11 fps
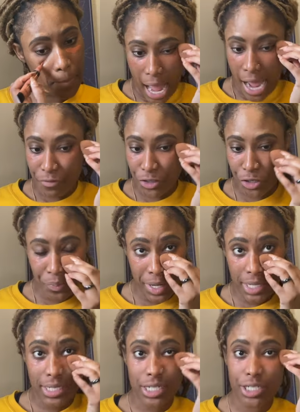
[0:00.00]
After you pay
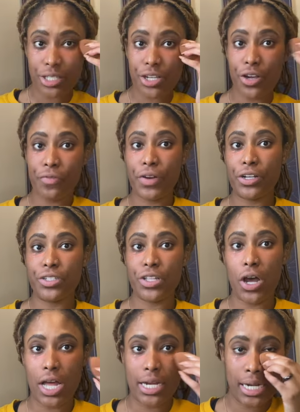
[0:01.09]
attention to your first
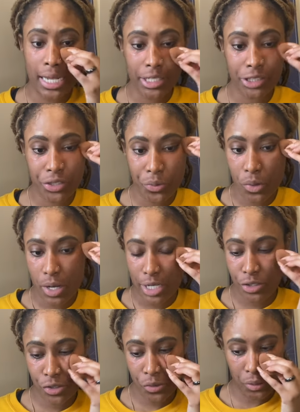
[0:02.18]
thought, next you
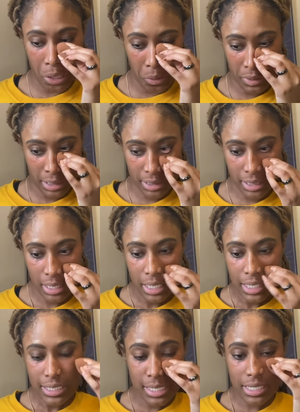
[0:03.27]
want to notice
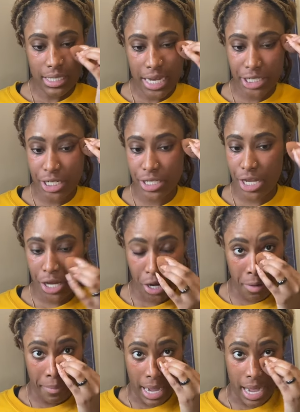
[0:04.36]
sensations in
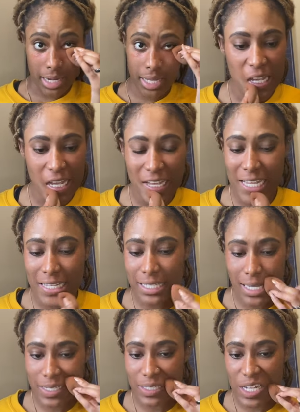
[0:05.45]
your body. The
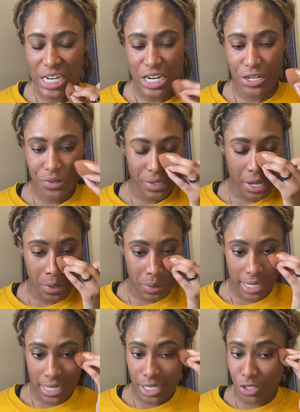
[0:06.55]
easiest thing to do though
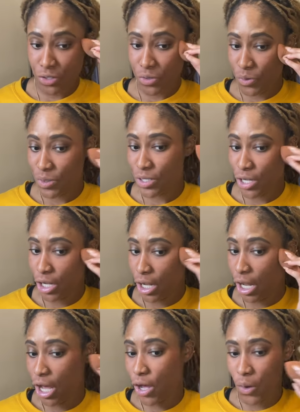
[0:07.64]
is to
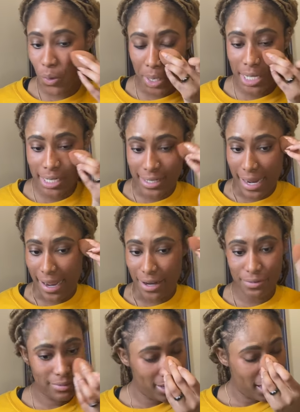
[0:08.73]
slow down.